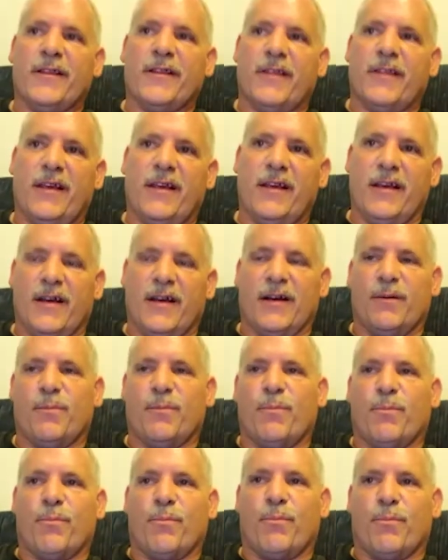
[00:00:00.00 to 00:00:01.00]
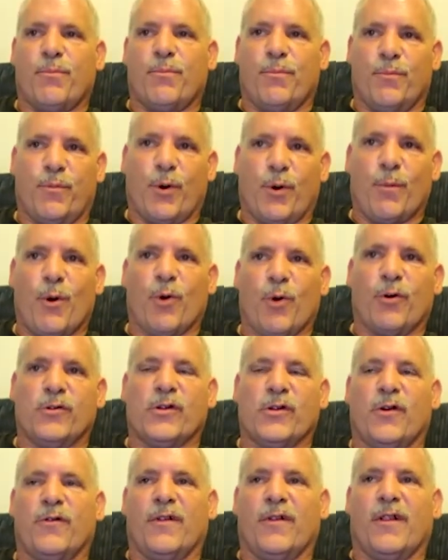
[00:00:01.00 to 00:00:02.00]
the promoters
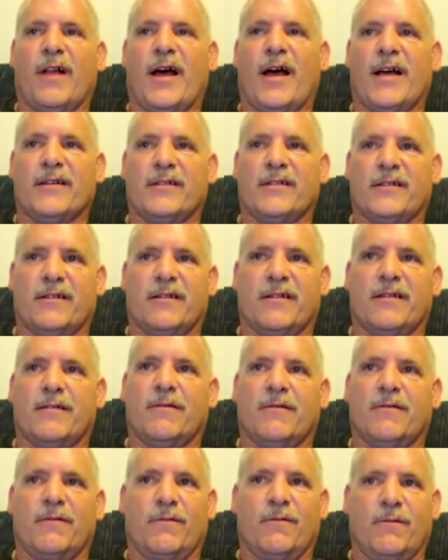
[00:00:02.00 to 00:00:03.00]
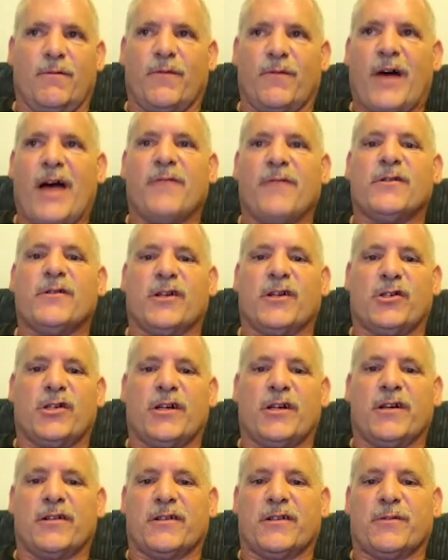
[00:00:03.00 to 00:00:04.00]
over the last 5-6
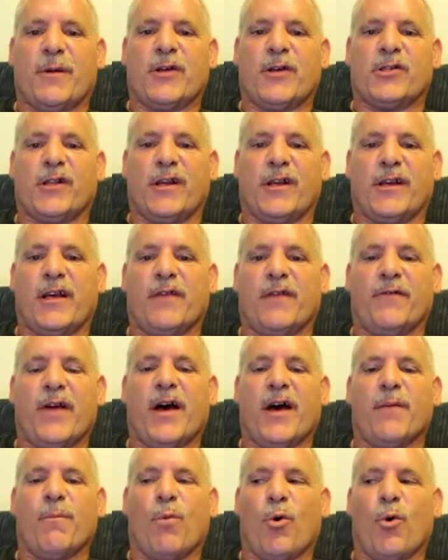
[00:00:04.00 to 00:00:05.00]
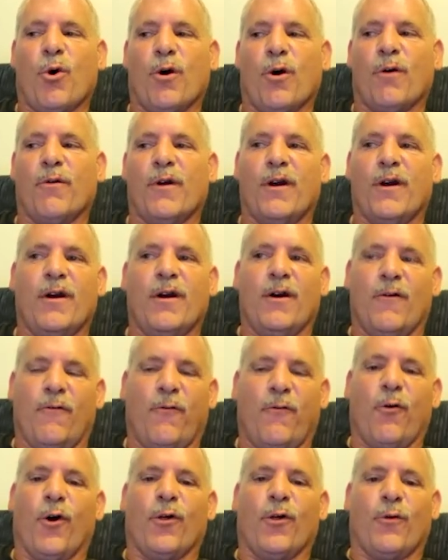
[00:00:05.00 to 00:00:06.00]
years, especially, have done more
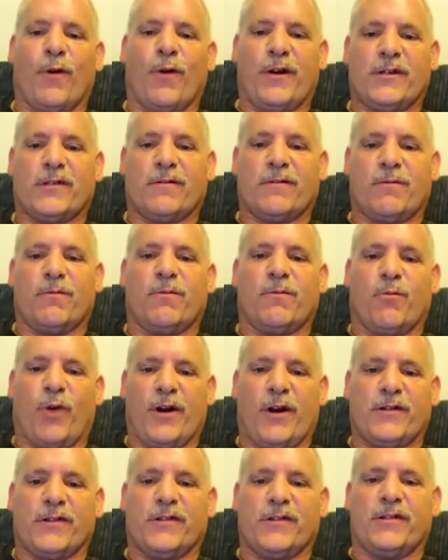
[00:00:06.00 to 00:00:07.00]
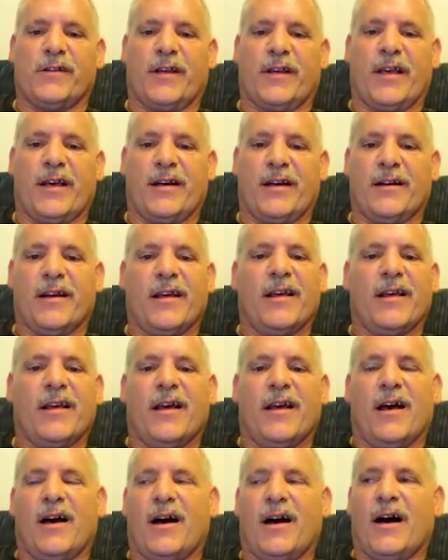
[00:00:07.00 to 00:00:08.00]
for the racers again.
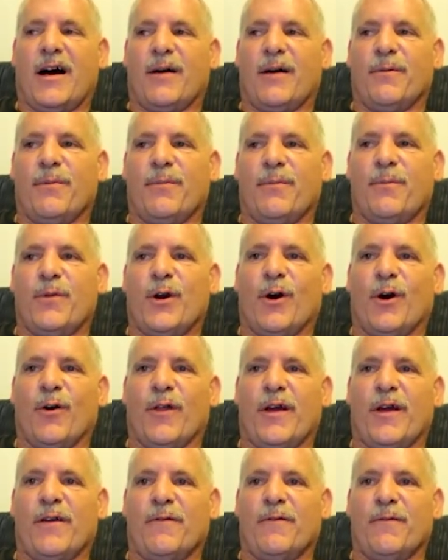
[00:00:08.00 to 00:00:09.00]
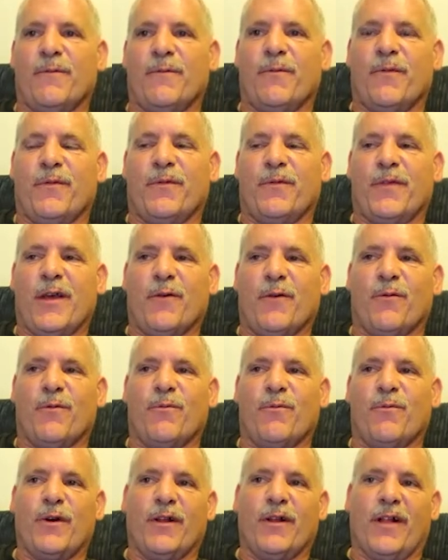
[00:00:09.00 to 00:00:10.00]
They
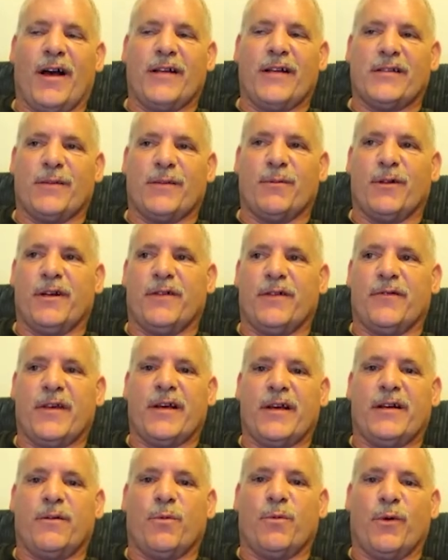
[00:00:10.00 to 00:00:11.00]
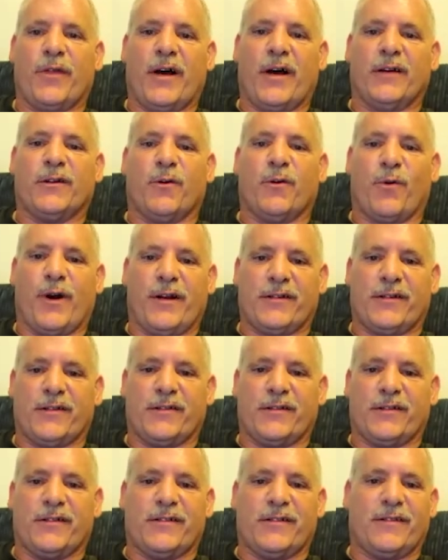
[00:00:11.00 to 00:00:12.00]
realize, I believe, that without the
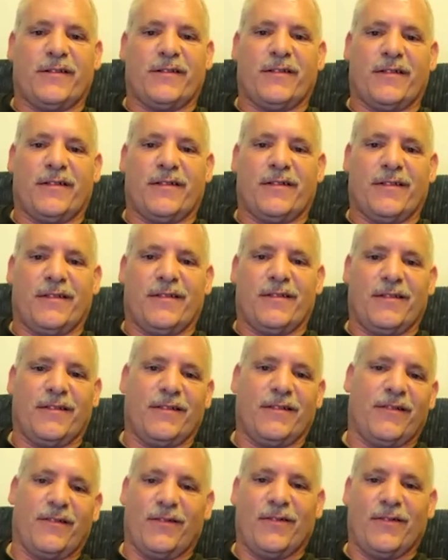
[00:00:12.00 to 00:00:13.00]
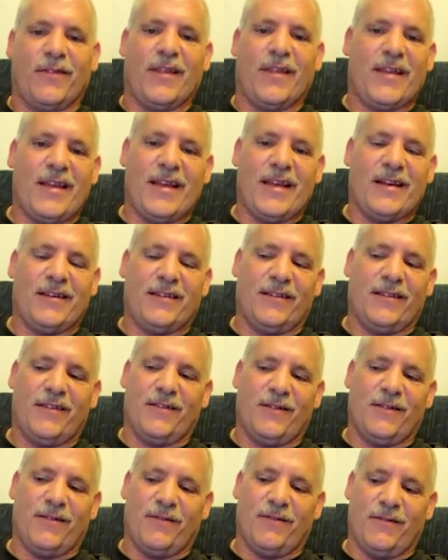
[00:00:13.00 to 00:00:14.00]
racers,
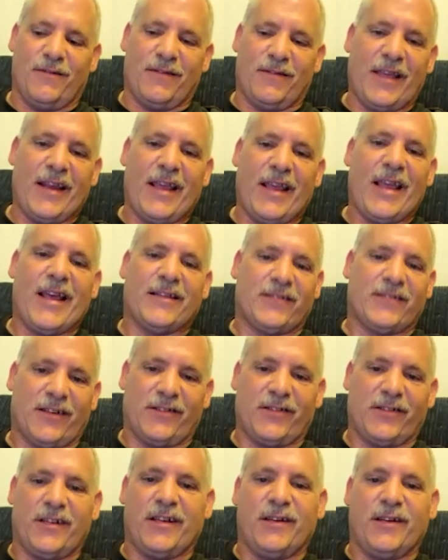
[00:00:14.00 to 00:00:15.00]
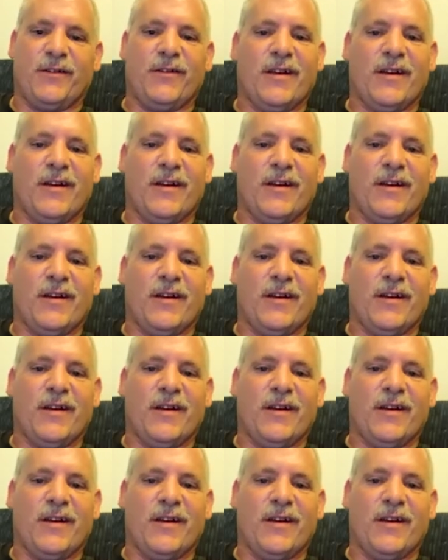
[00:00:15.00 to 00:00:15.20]
they can't succeed